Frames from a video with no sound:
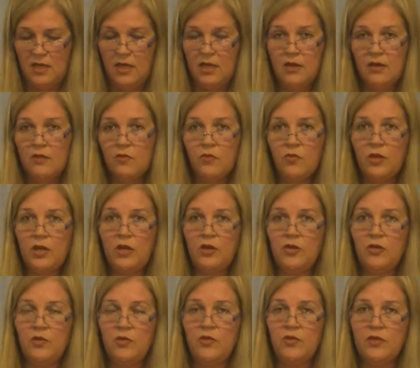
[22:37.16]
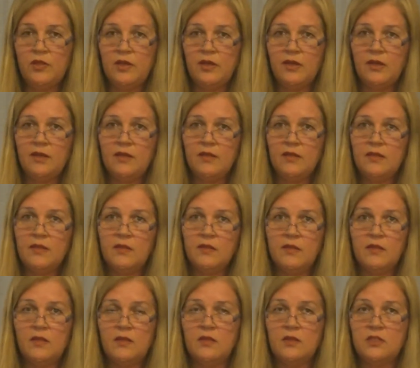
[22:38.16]
And we know that
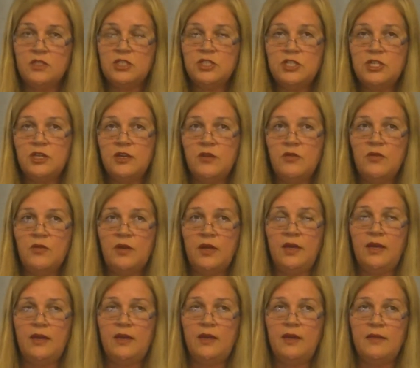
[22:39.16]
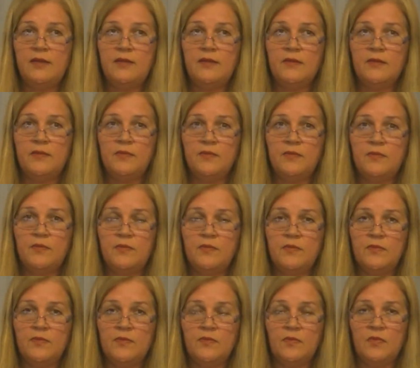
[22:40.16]
Chico had
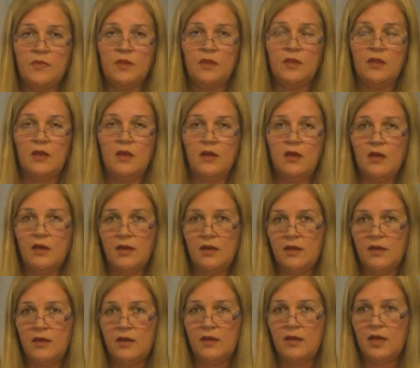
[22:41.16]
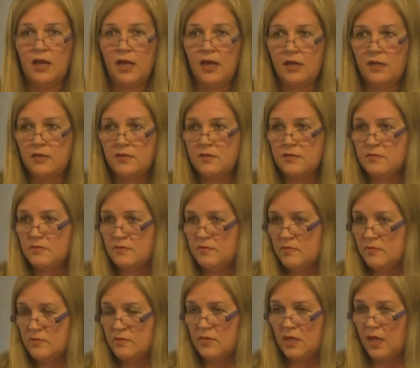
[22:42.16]
a
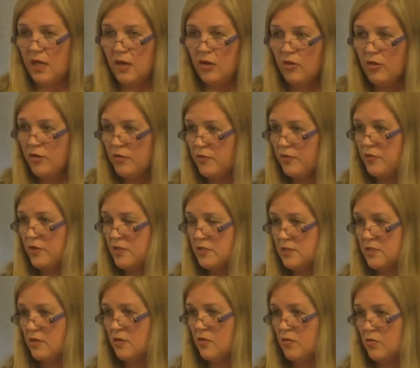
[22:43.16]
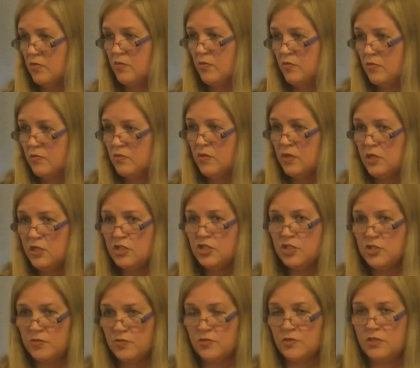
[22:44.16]
lot of physical
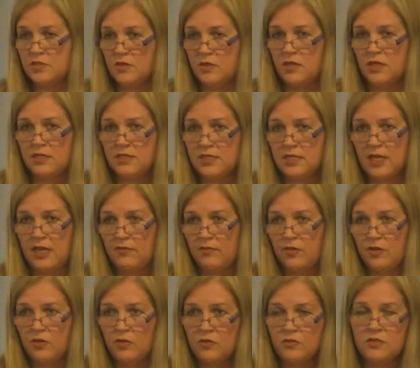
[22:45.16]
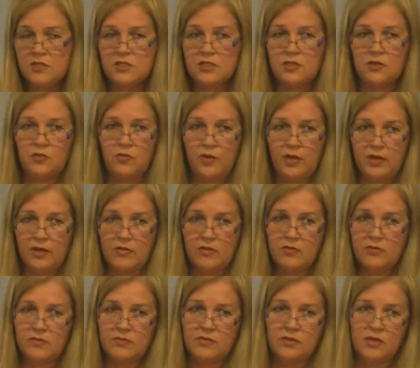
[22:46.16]
issues in his life. He couldn't see
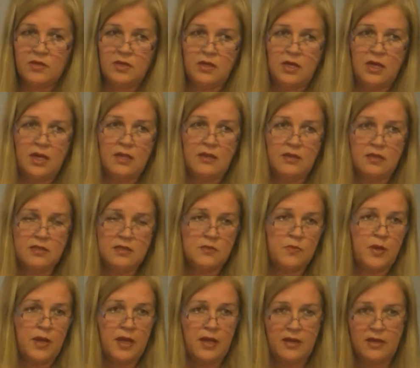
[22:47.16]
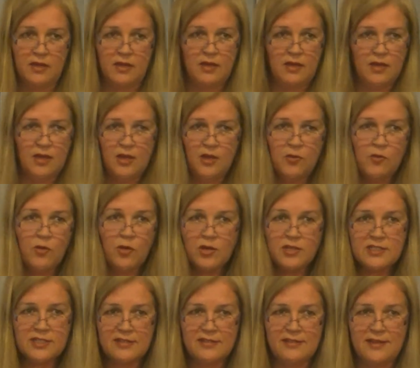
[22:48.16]
well. His body
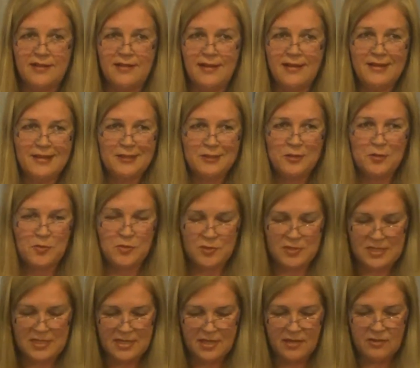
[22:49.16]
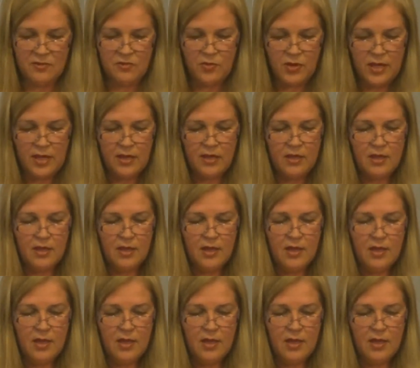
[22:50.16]
wasn't at 100%, right?